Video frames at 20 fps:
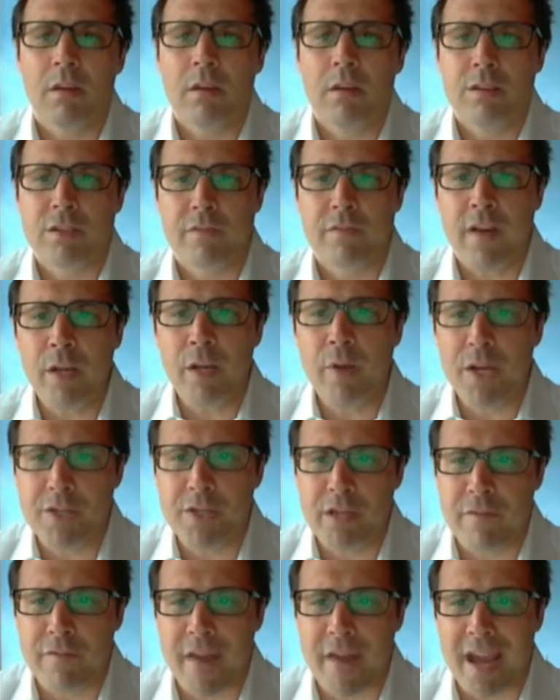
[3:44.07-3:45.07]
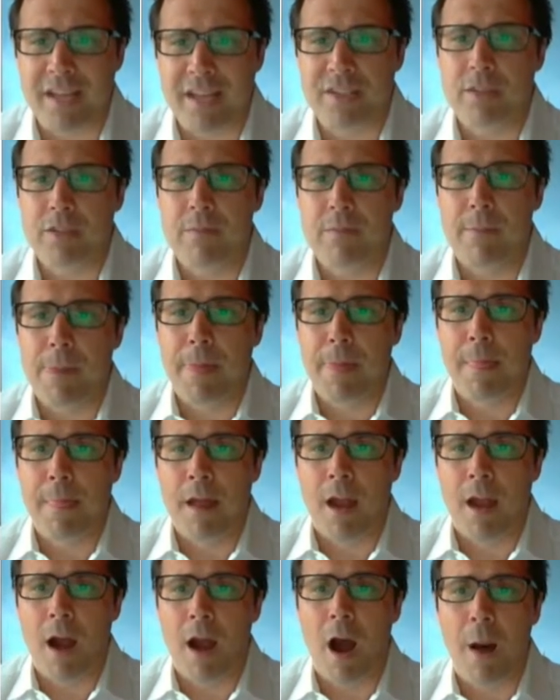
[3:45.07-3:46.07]
So valuation effects
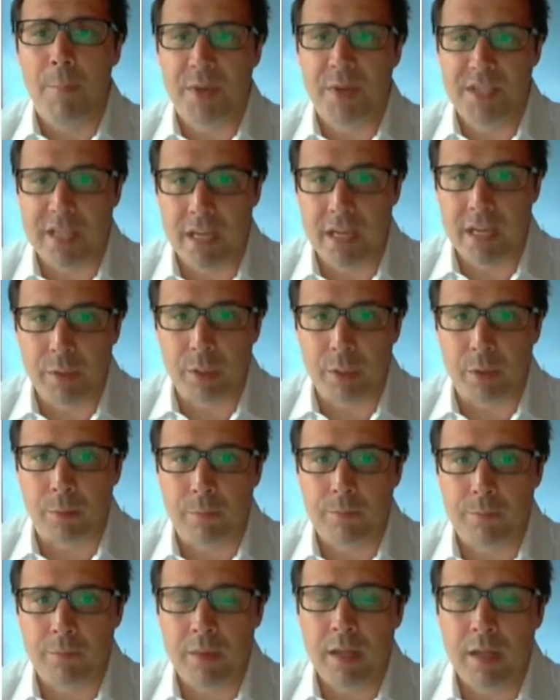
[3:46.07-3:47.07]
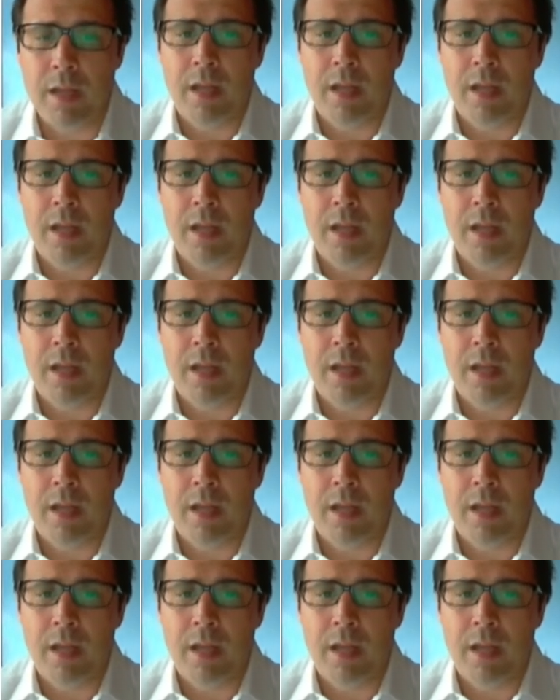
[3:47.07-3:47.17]
are material.